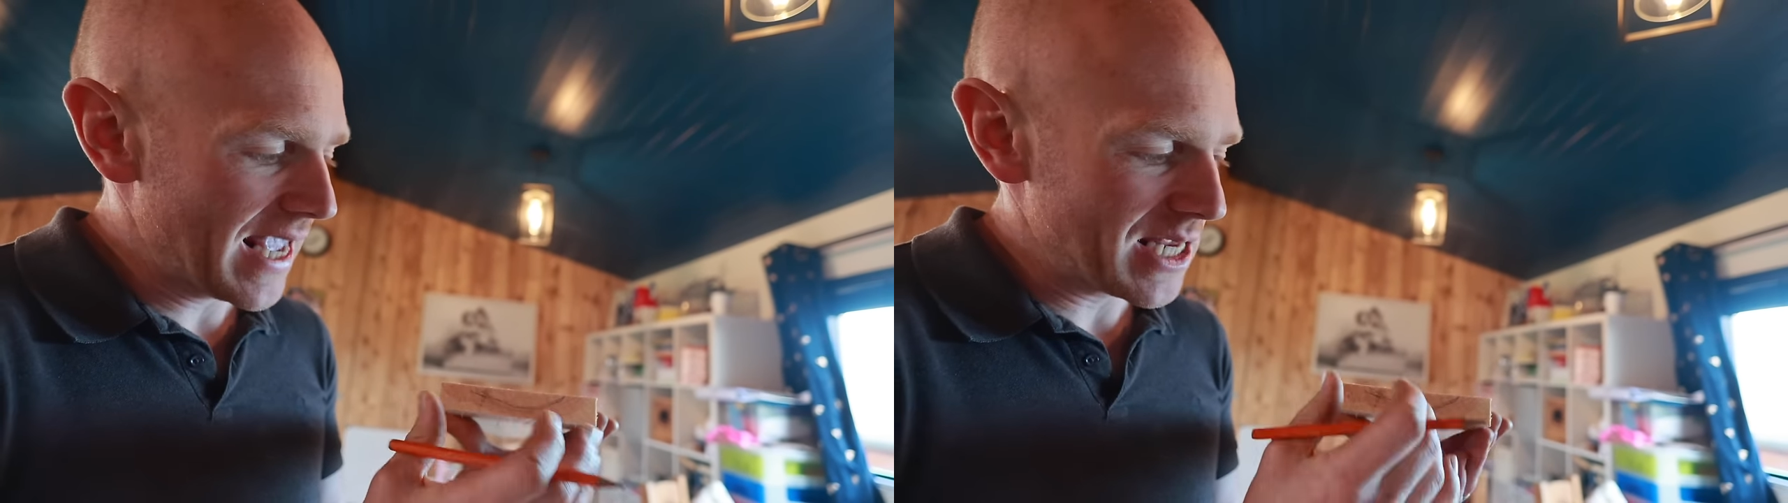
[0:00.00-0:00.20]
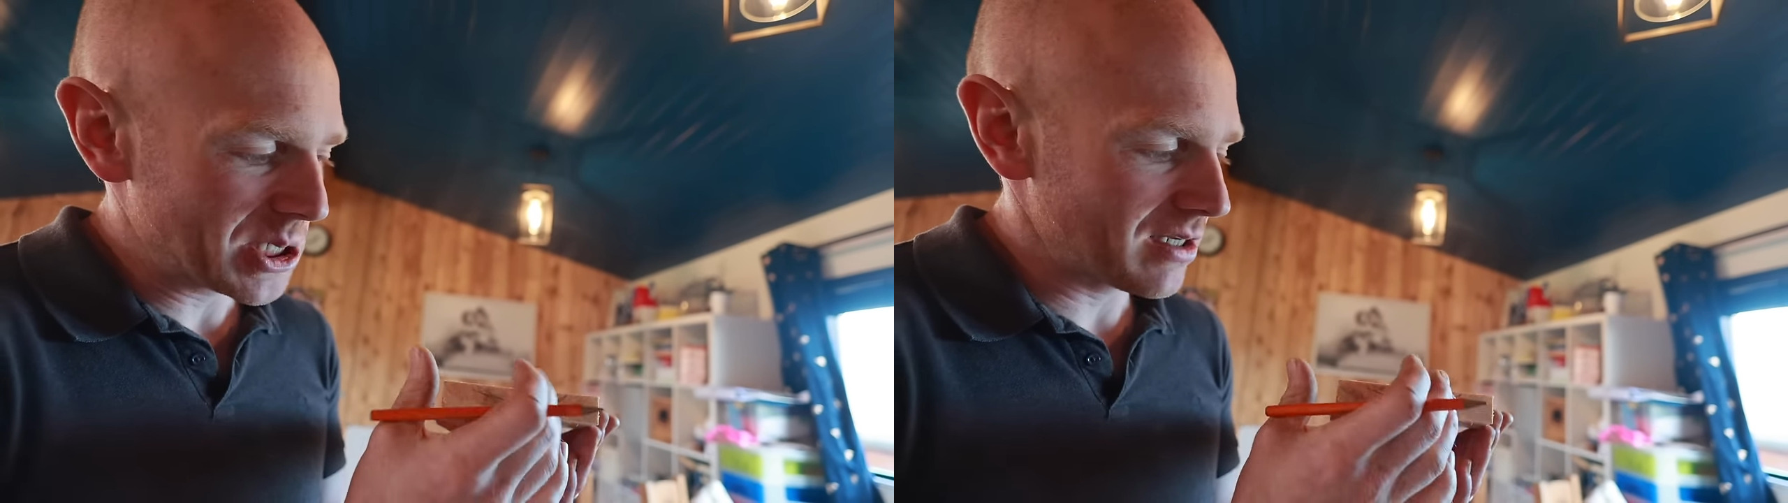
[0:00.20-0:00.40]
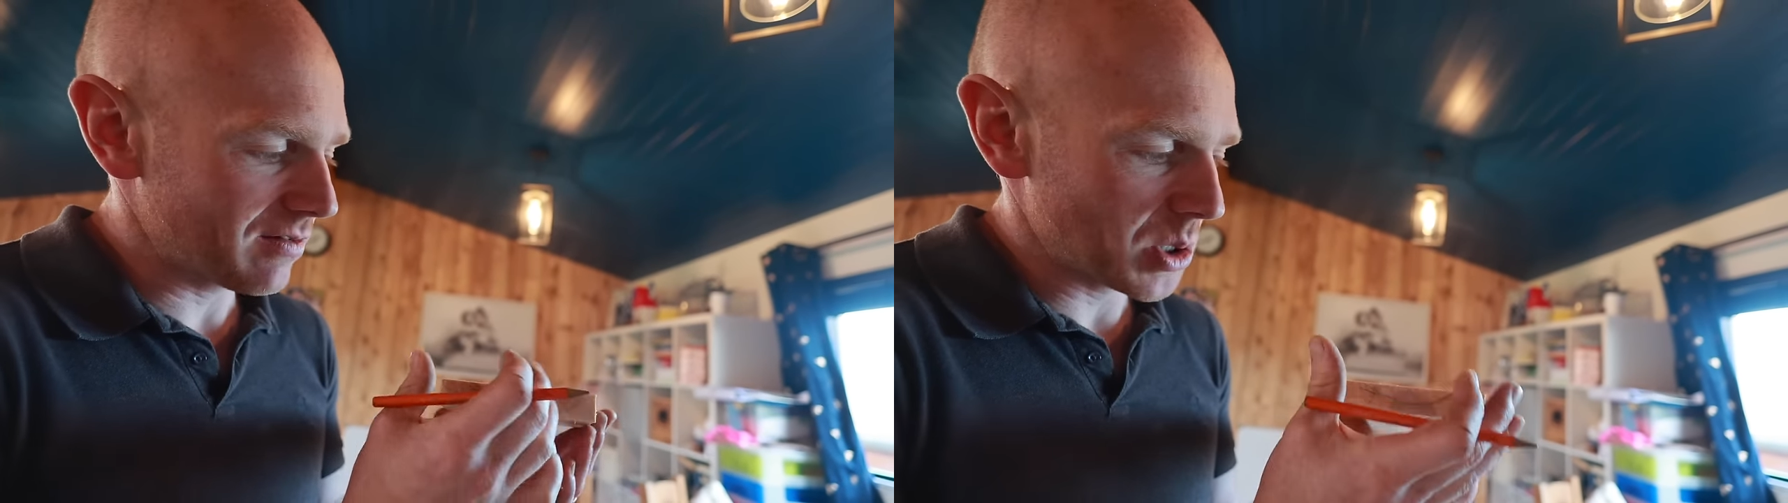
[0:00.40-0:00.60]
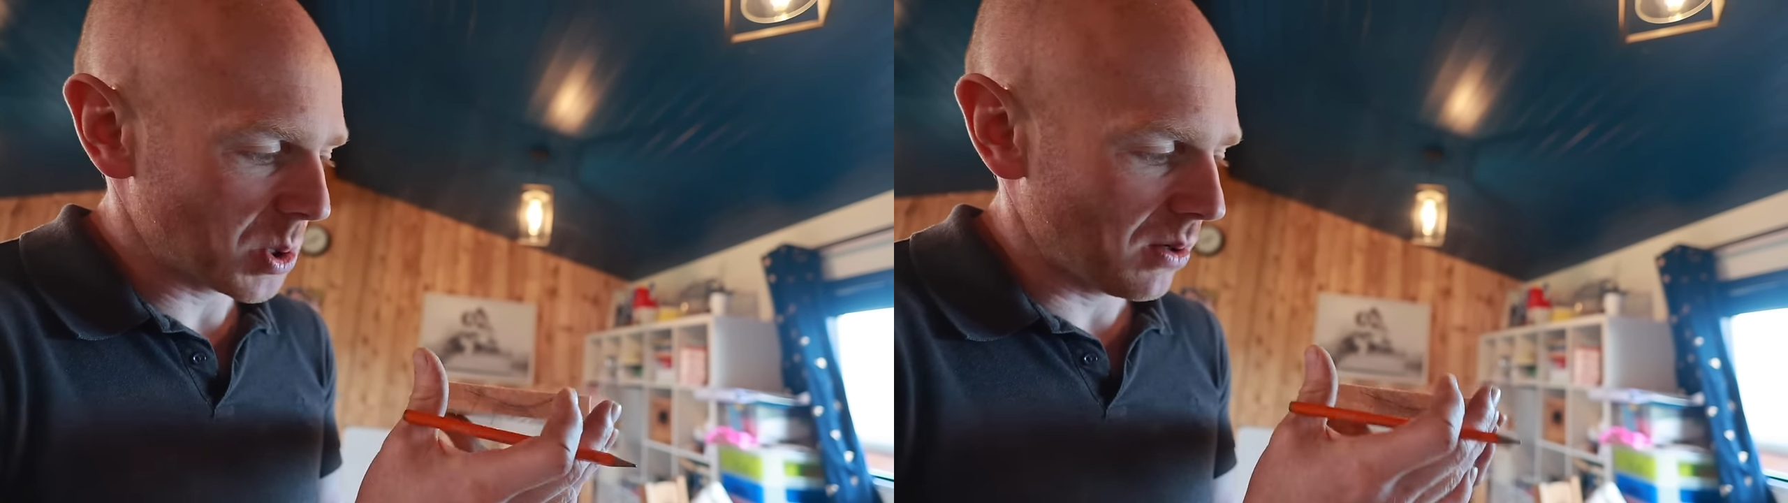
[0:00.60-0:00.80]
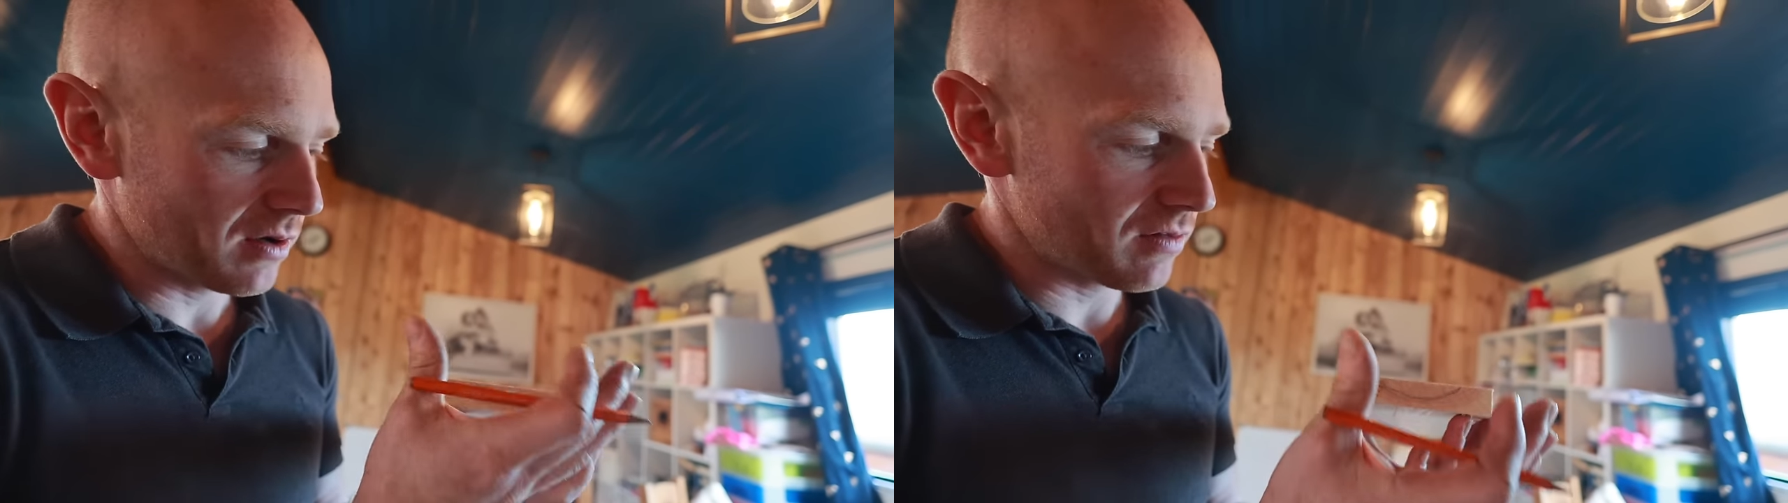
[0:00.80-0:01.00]
ages and
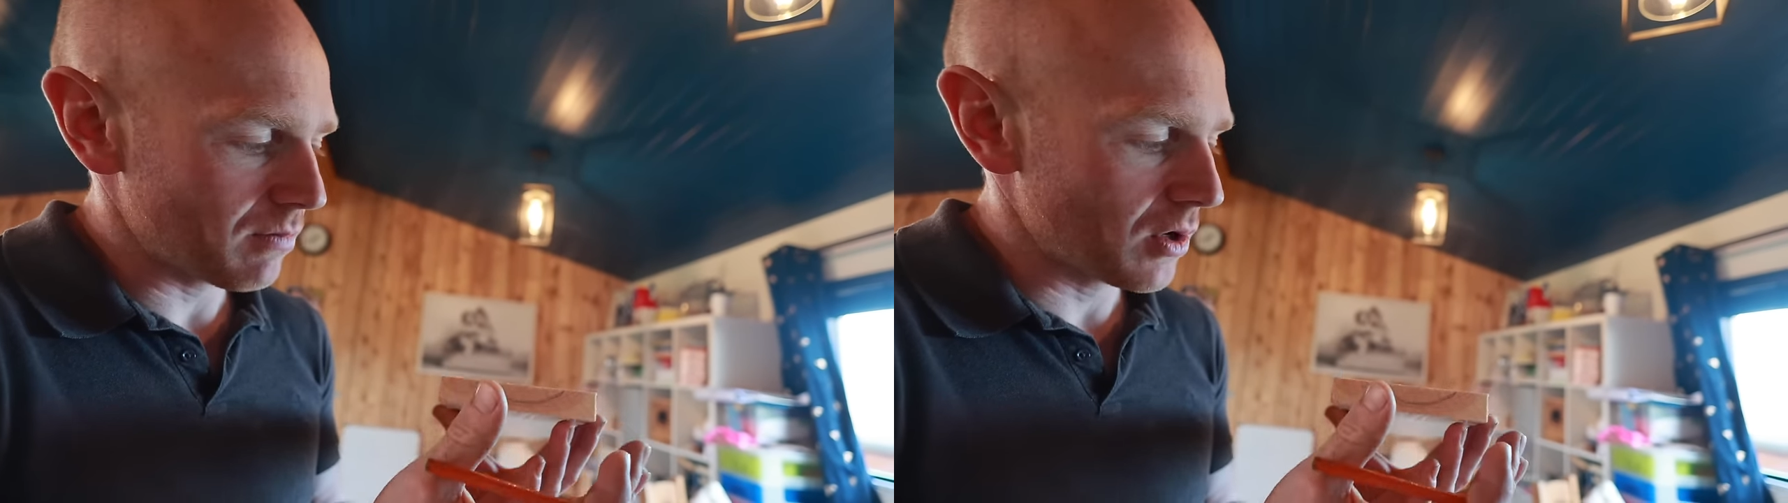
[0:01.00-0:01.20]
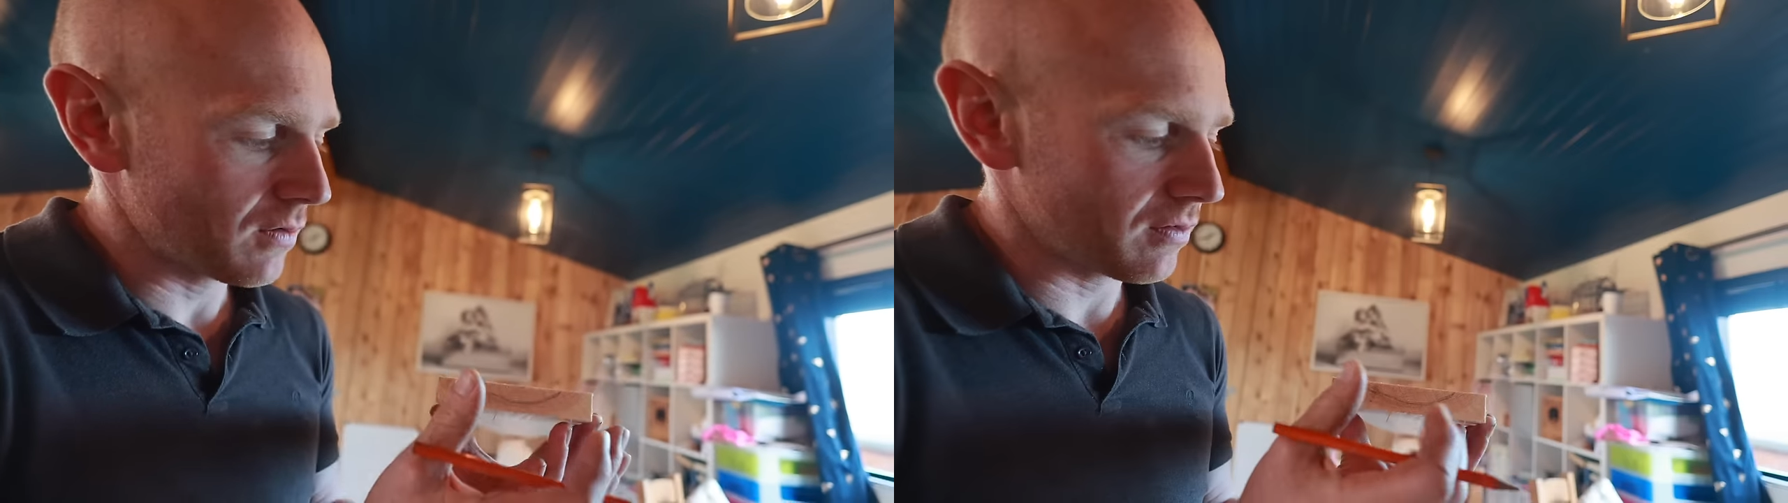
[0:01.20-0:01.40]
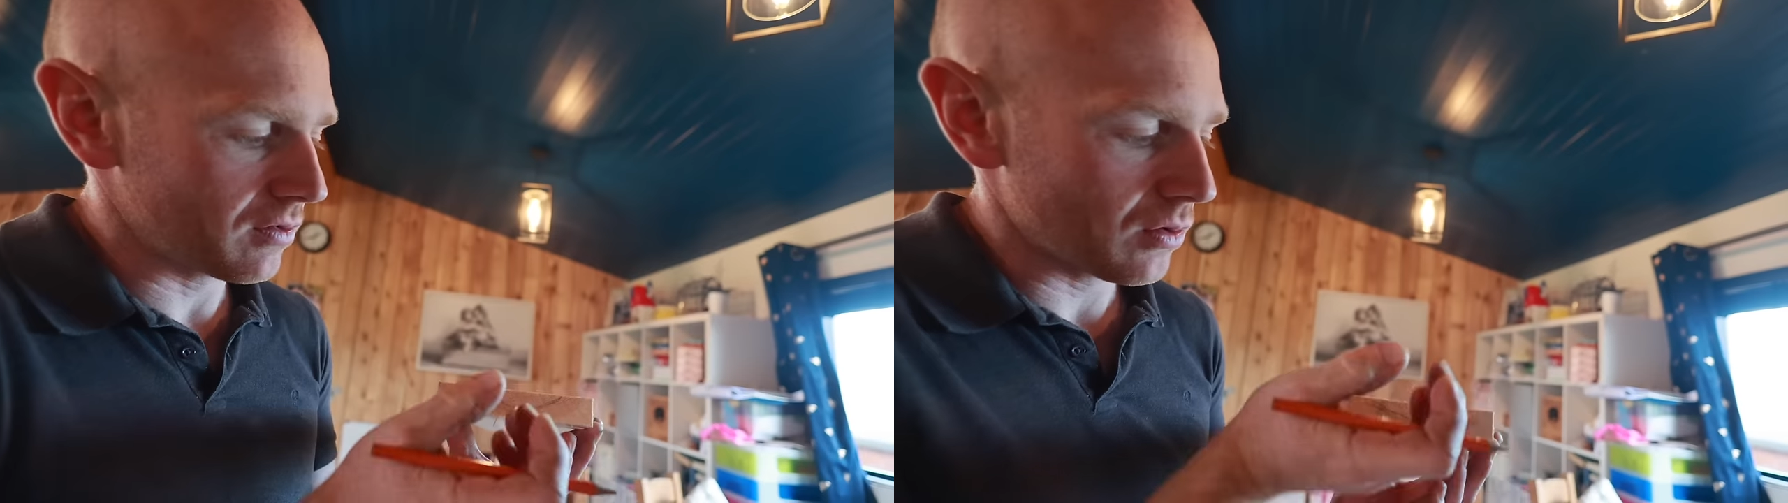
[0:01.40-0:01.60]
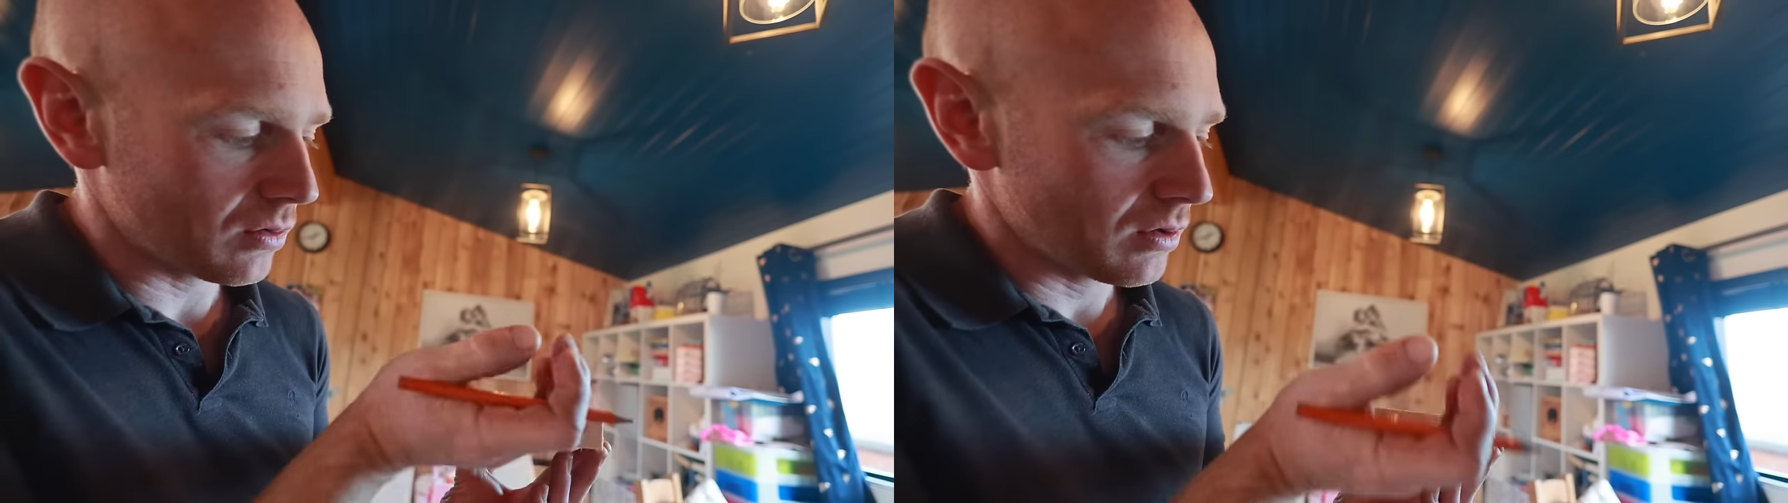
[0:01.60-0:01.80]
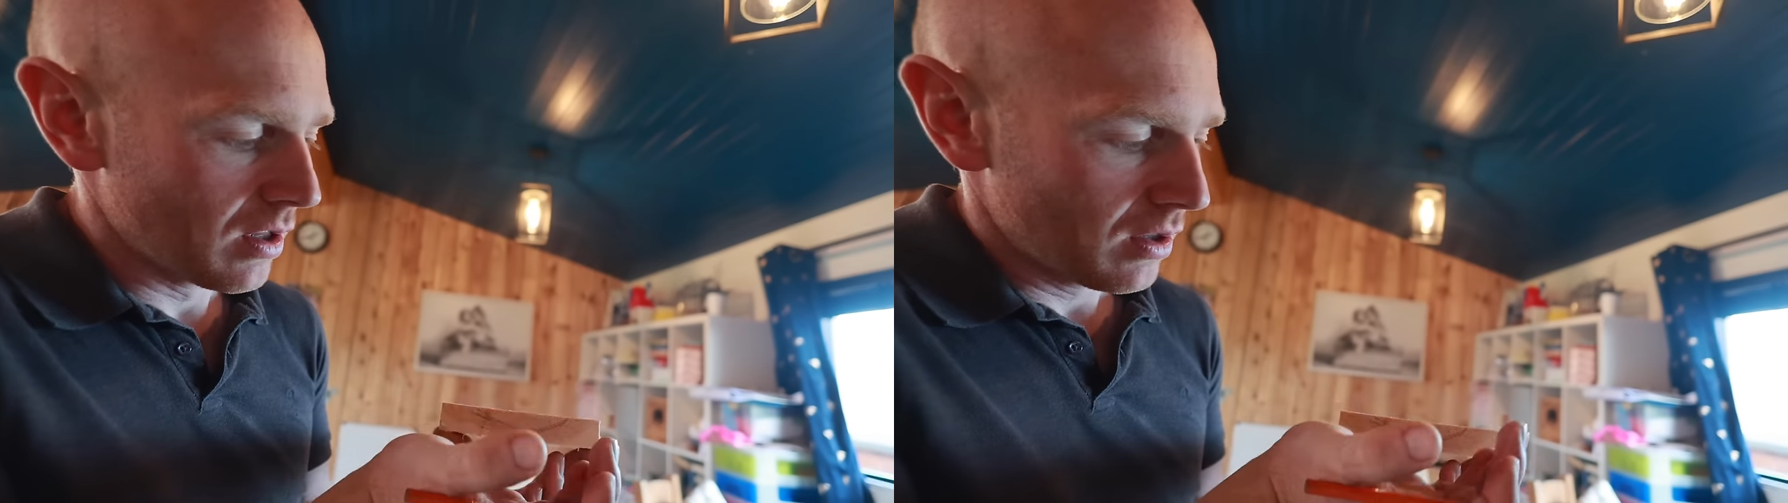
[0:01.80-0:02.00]
dries and moves at
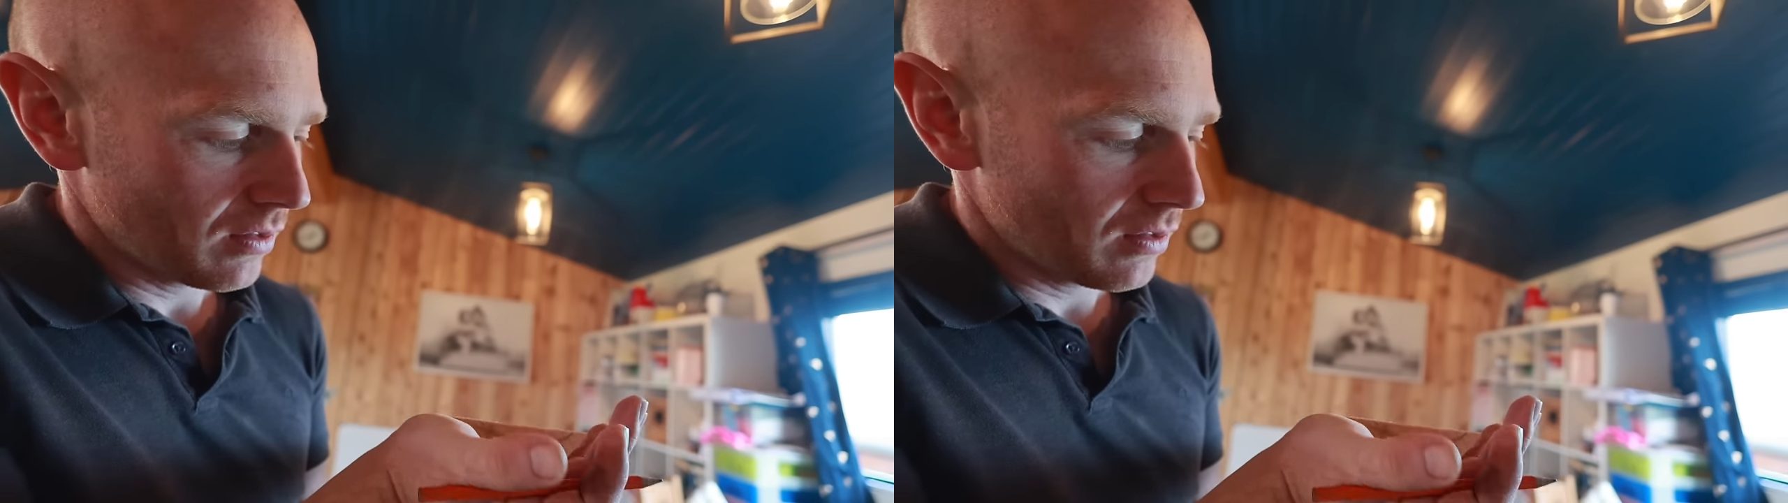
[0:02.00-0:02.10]
all,